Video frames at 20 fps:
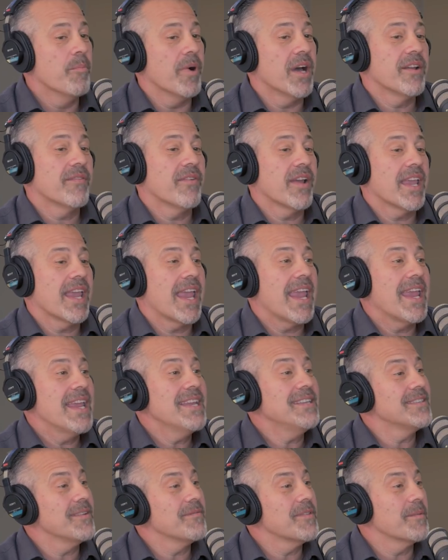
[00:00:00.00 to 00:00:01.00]
But if I
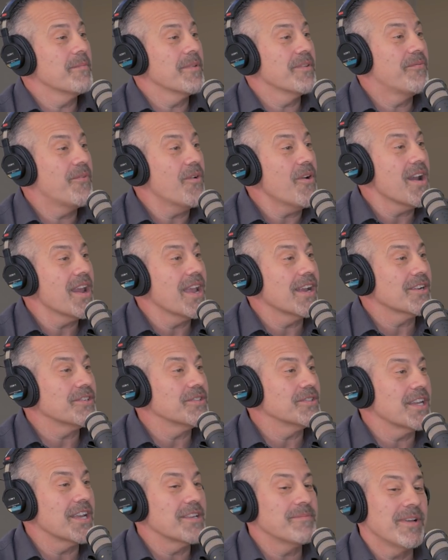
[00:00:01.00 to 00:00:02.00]
ate something before I
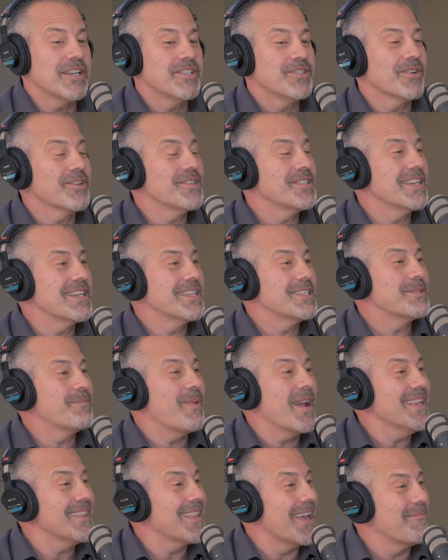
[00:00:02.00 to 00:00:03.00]
exercised, my sugars didn't
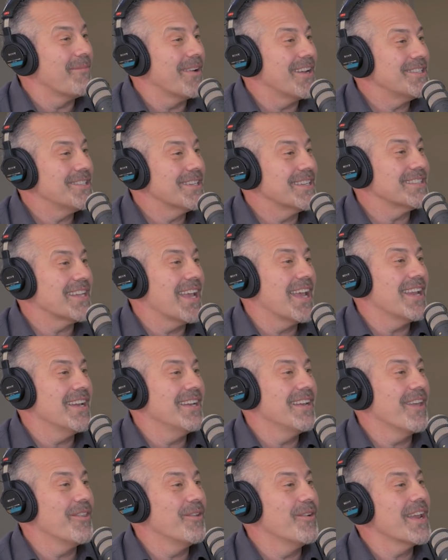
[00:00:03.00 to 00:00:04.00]
spike that much because I had
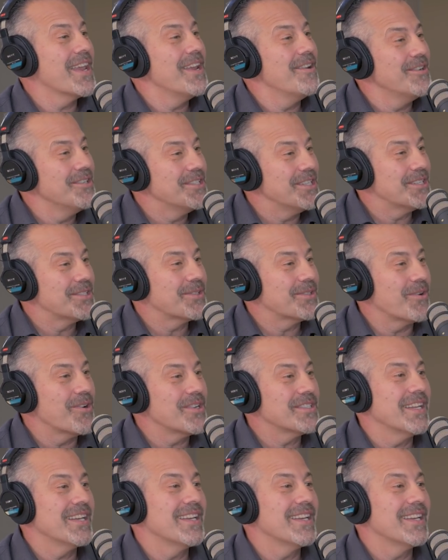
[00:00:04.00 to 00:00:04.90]
another energy source.